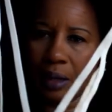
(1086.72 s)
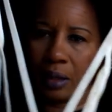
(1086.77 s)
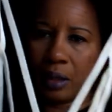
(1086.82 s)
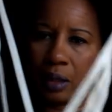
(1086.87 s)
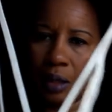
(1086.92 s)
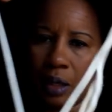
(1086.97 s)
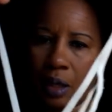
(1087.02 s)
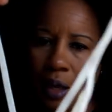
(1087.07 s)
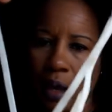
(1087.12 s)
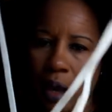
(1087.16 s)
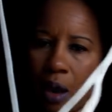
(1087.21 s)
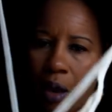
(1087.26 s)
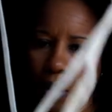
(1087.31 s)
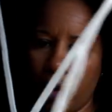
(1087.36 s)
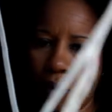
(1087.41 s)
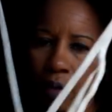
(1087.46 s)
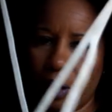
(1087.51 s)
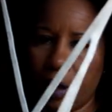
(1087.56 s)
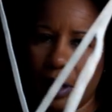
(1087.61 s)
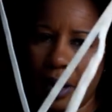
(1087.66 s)
see
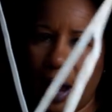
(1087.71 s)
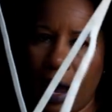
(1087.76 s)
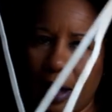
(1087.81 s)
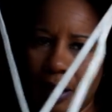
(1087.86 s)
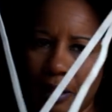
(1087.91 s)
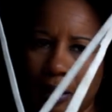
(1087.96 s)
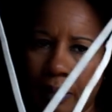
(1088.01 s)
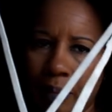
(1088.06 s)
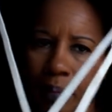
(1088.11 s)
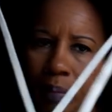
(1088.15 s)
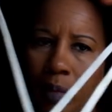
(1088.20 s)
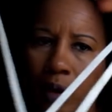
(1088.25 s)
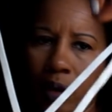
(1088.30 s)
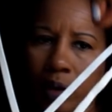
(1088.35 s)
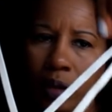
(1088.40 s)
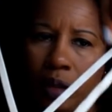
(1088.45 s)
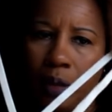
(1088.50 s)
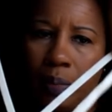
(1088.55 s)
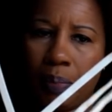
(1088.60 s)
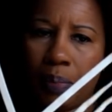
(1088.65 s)
how it has
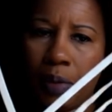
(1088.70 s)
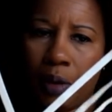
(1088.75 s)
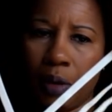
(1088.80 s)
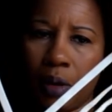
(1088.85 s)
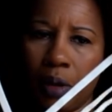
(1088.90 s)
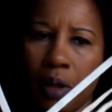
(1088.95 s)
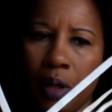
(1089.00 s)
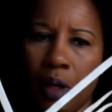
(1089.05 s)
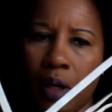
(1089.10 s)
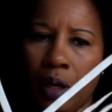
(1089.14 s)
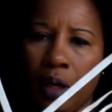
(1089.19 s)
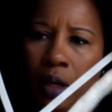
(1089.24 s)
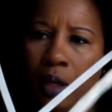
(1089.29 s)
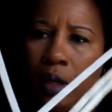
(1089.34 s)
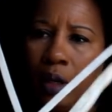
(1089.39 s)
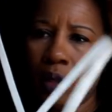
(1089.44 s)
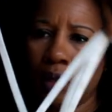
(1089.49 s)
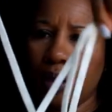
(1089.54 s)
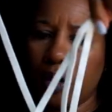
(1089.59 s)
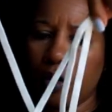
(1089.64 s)
multiple
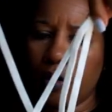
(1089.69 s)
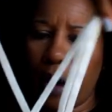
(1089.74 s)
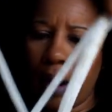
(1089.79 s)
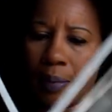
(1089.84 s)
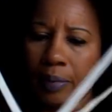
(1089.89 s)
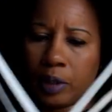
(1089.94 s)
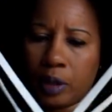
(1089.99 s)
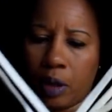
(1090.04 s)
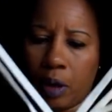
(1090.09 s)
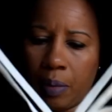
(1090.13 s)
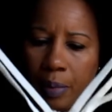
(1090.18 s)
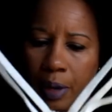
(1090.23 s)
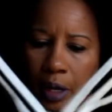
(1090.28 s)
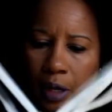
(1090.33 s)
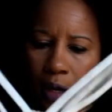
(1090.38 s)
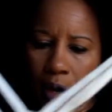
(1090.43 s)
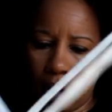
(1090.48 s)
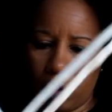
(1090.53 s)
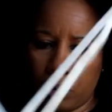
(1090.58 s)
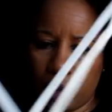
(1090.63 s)
straps
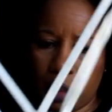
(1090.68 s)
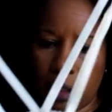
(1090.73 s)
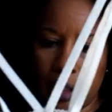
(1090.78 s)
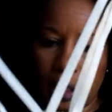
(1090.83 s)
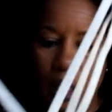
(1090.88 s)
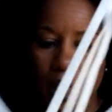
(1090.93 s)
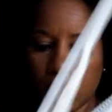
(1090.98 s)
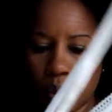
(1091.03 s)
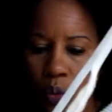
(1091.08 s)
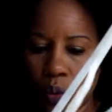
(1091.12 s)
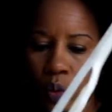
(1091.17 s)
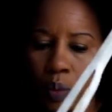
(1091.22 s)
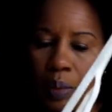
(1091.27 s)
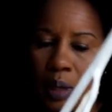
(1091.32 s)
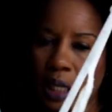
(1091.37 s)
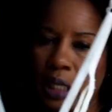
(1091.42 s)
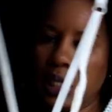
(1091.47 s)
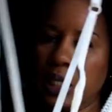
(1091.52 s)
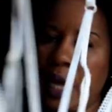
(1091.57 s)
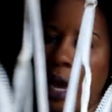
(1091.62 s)
coming down so this will
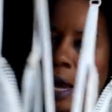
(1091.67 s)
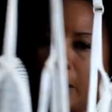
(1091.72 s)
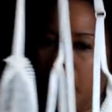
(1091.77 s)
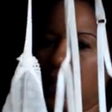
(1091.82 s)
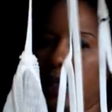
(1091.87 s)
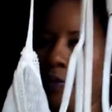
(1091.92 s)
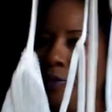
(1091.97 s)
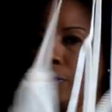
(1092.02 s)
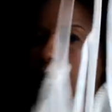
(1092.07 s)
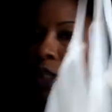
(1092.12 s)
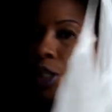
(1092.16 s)
be sexy for